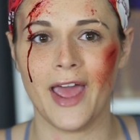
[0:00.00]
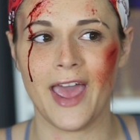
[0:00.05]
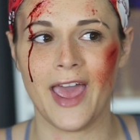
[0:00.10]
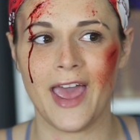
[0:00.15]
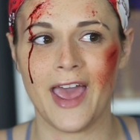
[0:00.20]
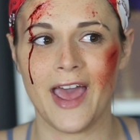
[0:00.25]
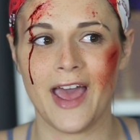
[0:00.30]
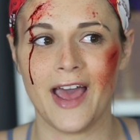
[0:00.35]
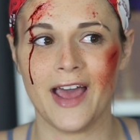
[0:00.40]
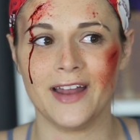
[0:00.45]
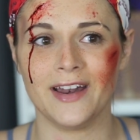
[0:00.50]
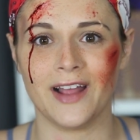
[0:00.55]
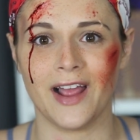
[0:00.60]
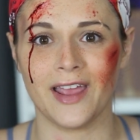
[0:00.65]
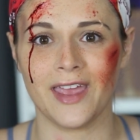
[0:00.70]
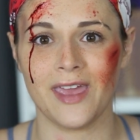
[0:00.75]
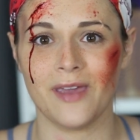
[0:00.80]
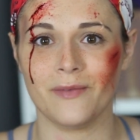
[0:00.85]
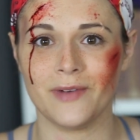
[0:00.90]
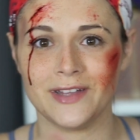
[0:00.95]
and
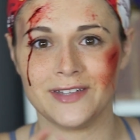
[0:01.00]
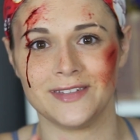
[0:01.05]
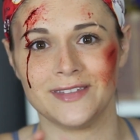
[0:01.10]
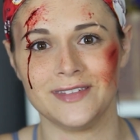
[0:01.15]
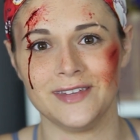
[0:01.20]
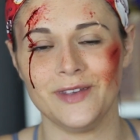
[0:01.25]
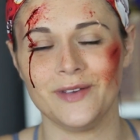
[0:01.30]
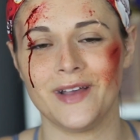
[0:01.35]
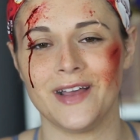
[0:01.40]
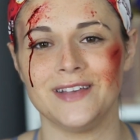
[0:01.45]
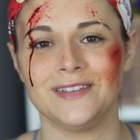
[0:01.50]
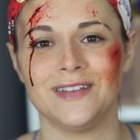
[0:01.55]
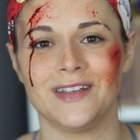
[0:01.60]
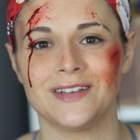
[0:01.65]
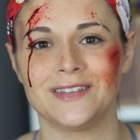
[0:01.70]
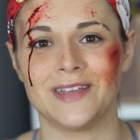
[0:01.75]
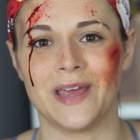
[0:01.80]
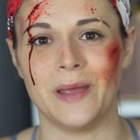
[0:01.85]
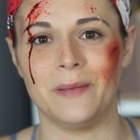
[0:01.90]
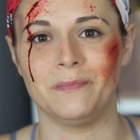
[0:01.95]
I can't wait to see you guys
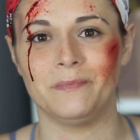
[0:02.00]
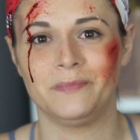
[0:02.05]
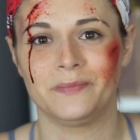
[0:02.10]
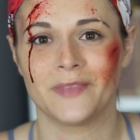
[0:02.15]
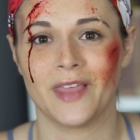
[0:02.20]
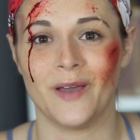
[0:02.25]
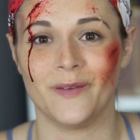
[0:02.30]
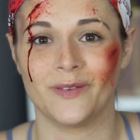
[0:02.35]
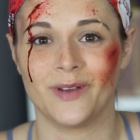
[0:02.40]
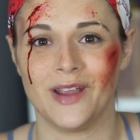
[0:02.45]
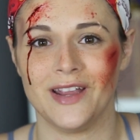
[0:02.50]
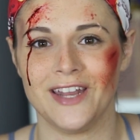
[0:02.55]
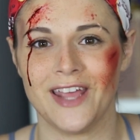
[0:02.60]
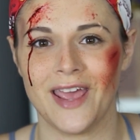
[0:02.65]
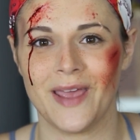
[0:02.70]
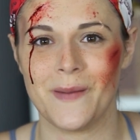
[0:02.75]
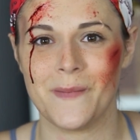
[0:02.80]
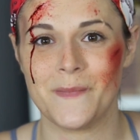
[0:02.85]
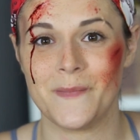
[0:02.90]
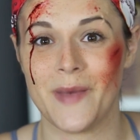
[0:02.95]
next time. Have a great
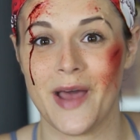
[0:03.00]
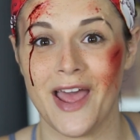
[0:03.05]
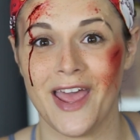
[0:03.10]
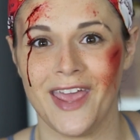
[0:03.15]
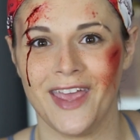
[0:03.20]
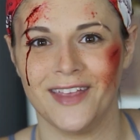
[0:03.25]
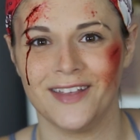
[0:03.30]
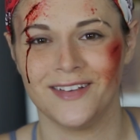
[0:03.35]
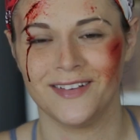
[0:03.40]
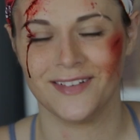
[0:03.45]
day. Bye.